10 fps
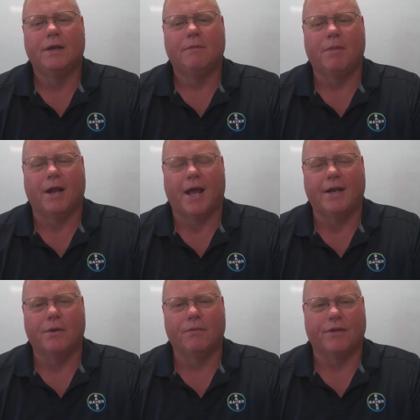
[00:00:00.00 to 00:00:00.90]
but I
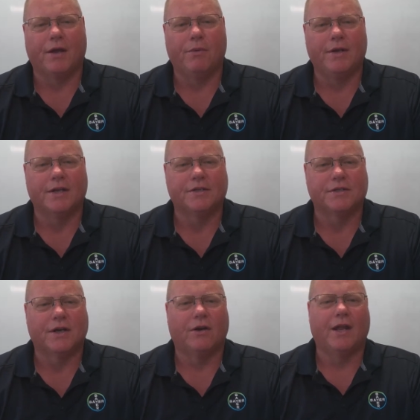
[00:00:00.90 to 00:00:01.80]
don't think we
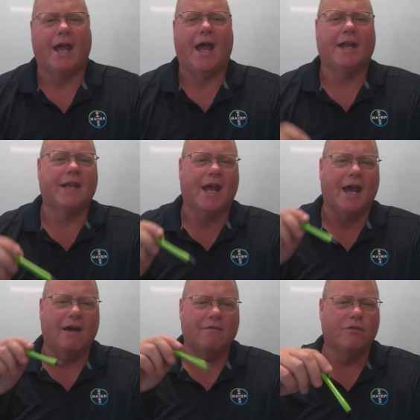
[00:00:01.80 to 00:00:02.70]
necessarily had to
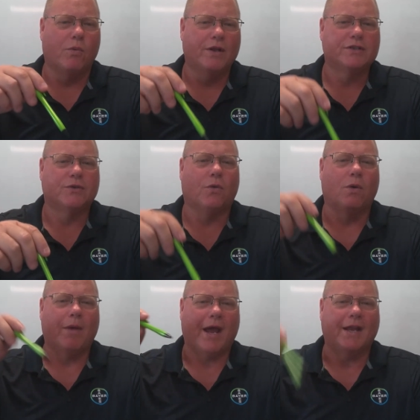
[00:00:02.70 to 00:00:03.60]
have a
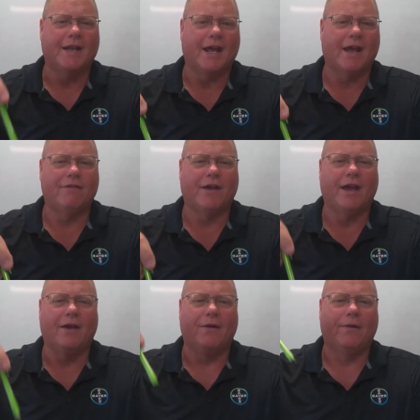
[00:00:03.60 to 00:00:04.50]
windstorm, had to have
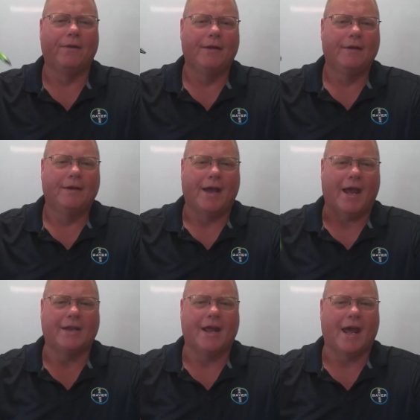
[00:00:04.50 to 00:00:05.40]
hail,
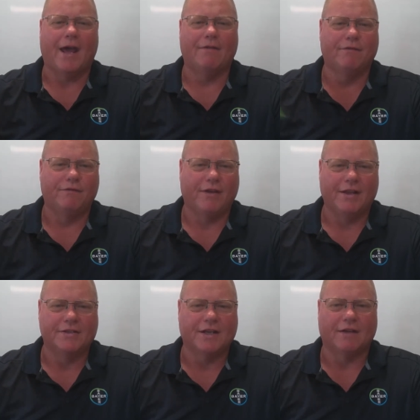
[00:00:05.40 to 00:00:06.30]
had to have
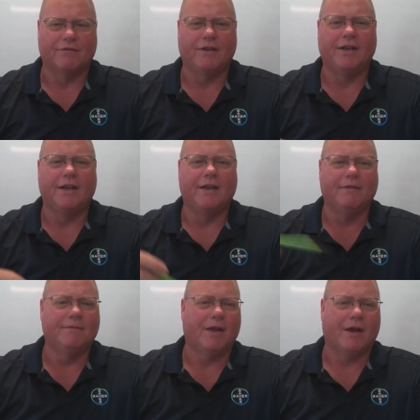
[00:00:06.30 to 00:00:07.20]
insect feeding.